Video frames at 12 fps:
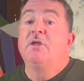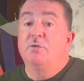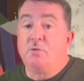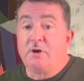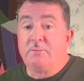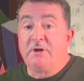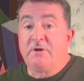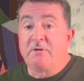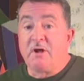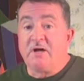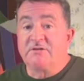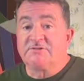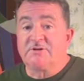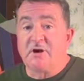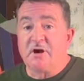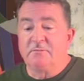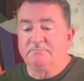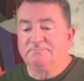want to be a rock
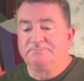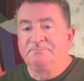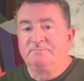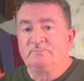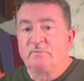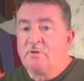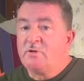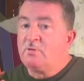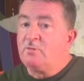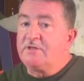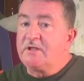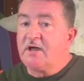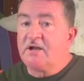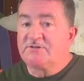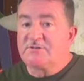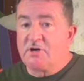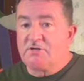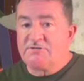star. Well, you got to
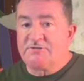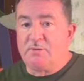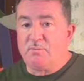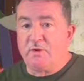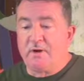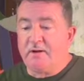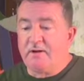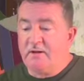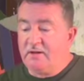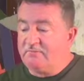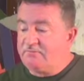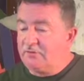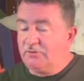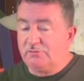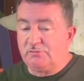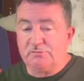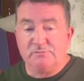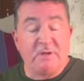start somewhere, and if
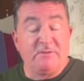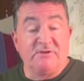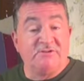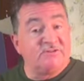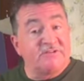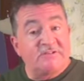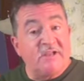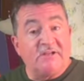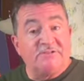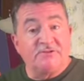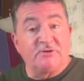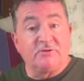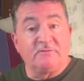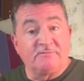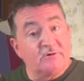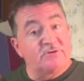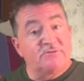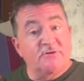you maybe just got your
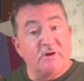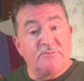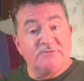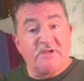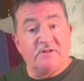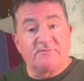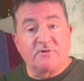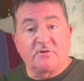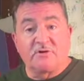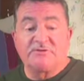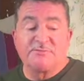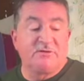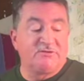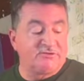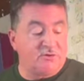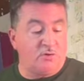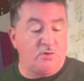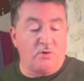first drum set for Christmas,
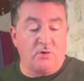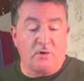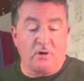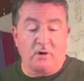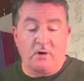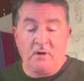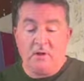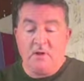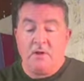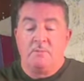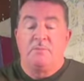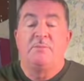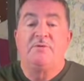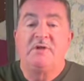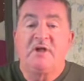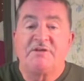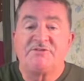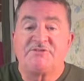or maybe you
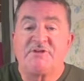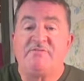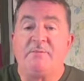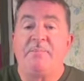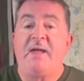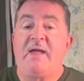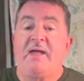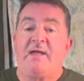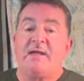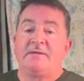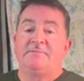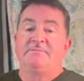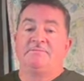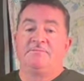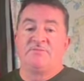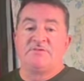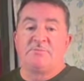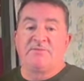got yourself a pad,
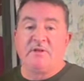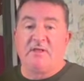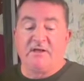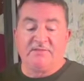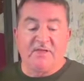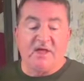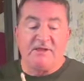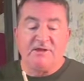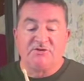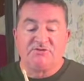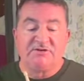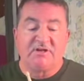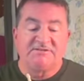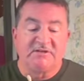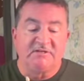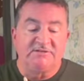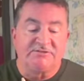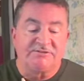something like that, you're just
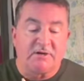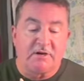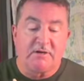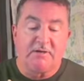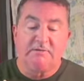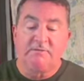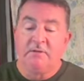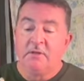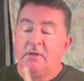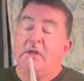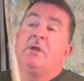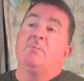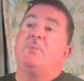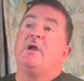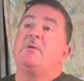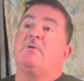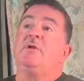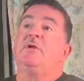getting started,
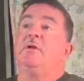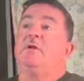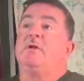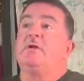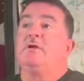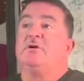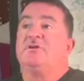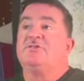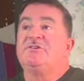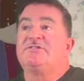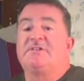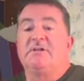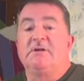maybe you're just